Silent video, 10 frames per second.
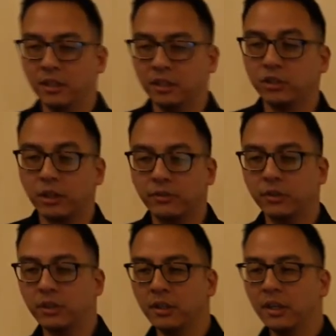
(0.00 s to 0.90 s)
dry
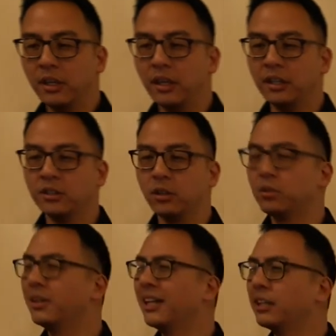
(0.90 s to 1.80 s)
food, and it's
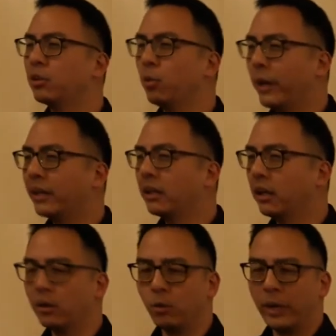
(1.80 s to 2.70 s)
also linked
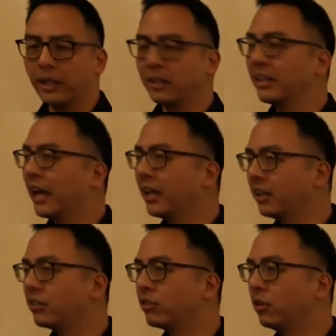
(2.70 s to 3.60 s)
to weight
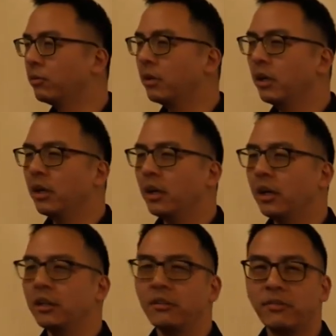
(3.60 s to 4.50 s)
gain. So
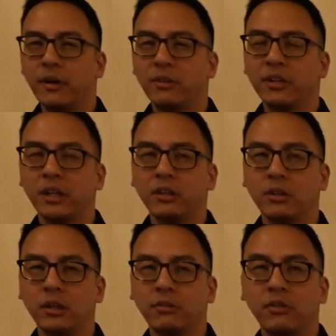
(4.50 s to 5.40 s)
they've found that, you
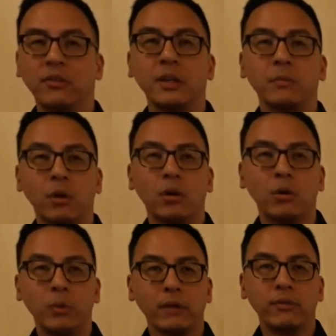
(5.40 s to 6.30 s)
know, if you feed
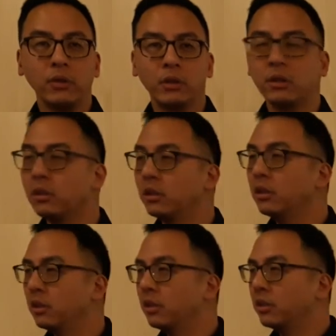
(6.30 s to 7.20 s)
more wet food,
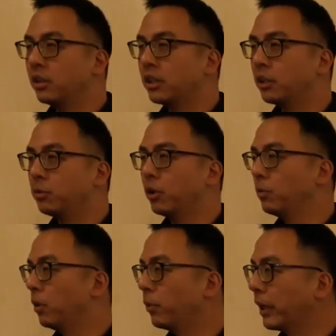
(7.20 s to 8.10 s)
they tend to put
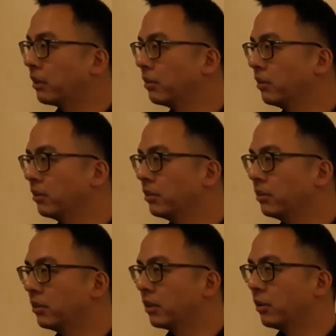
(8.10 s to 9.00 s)
on more weight.
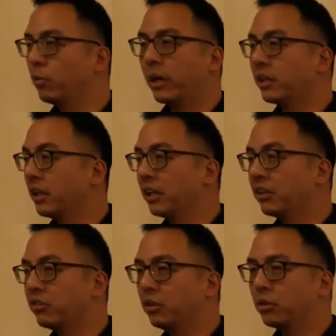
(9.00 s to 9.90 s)
Okay, whether it
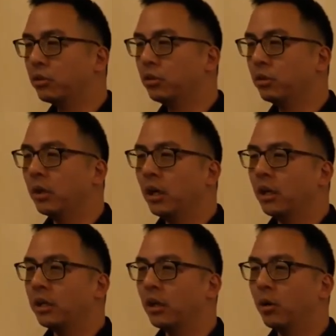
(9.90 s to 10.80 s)
is due to
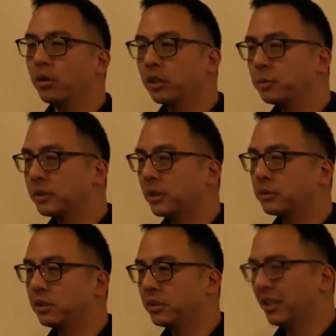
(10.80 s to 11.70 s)
the owner's
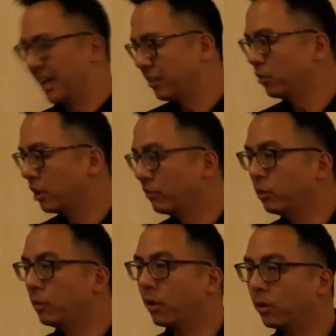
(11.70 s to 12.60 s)
perception, they say, I need to give
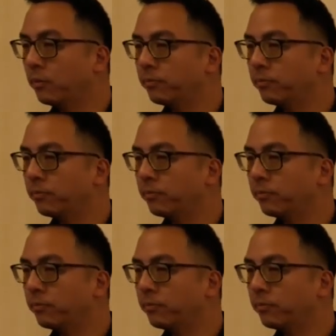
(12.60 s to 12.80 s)
you more,